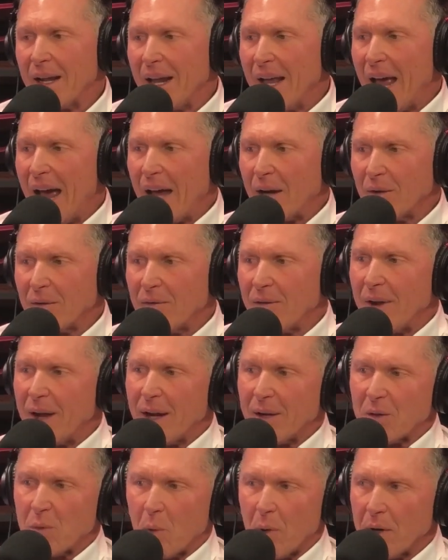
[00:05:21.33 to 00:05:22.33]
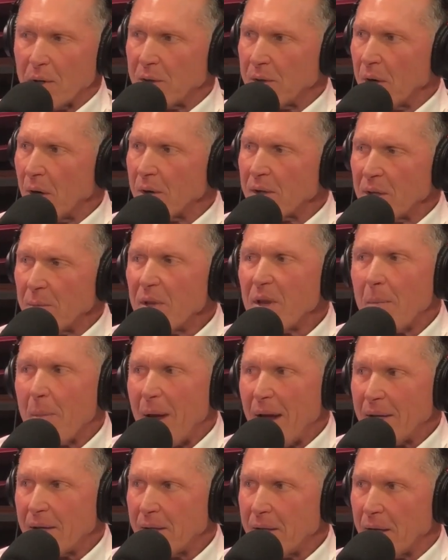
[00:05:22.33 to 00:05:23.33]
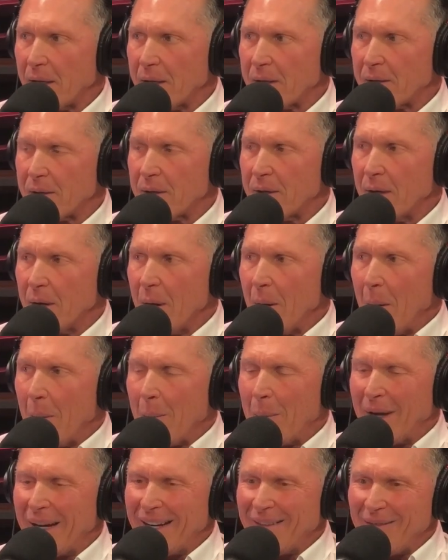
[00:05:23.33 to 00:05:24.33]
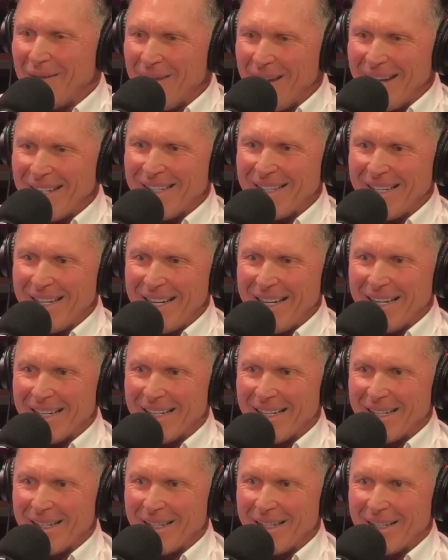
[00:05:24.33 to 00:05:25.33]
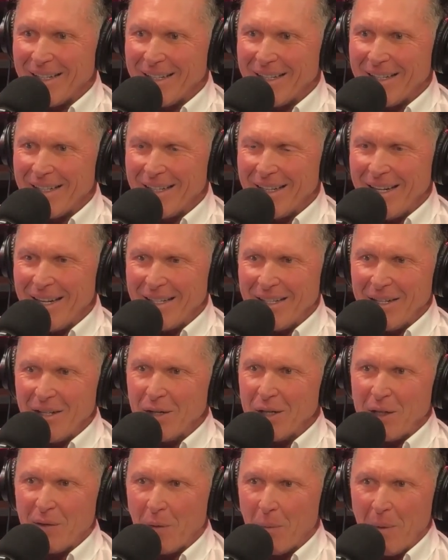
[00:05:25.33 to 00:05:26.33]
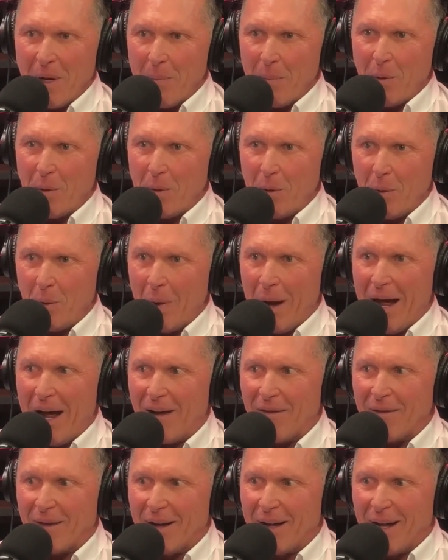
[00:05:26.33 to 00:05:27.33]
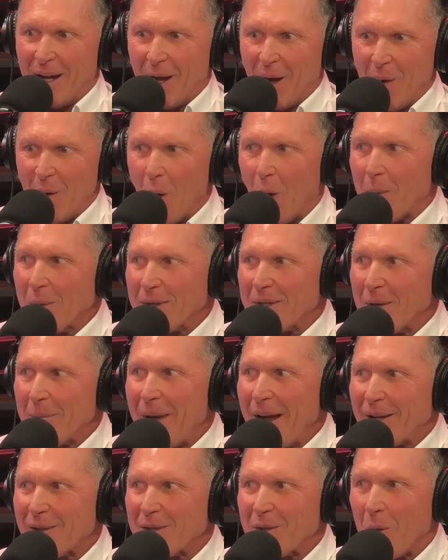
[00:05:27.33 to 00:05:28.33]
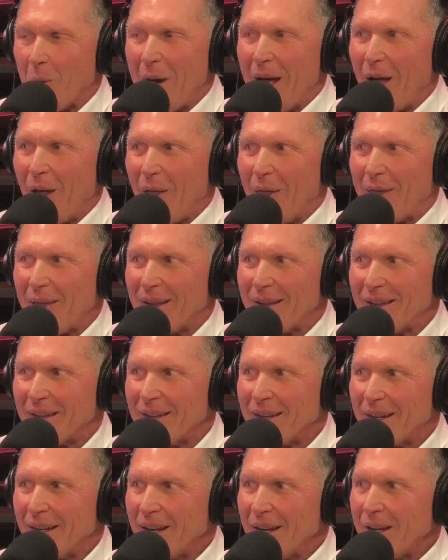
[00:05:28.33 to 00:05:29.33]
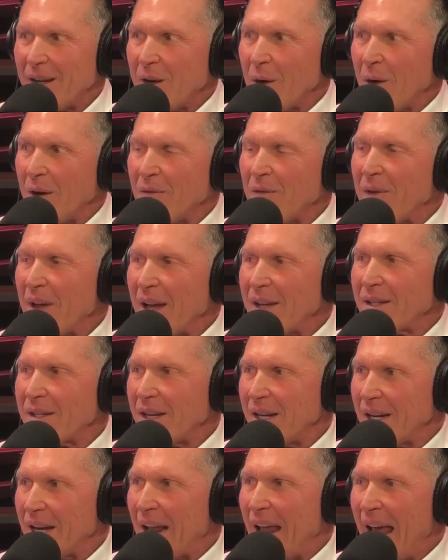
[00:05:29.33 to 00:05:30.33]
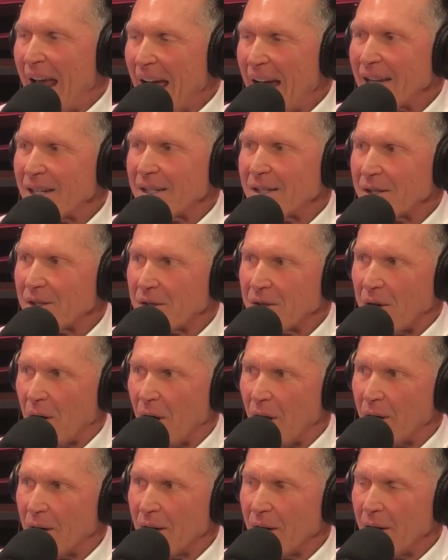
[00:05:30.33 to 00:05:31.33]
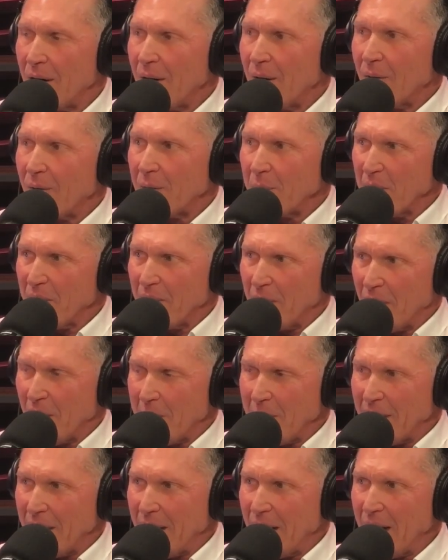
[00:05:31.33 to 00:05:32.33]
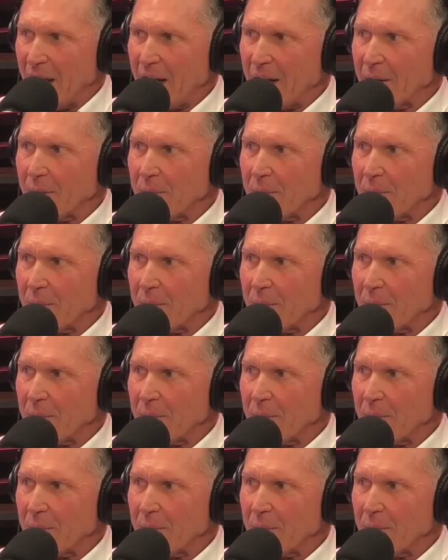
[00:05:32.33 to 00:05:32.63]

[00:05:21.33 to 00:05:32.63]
how to invest, where to start, some of the basics. But investing isn't just for people who have enormous amounts of wealth. Investing has to start from the very beginning.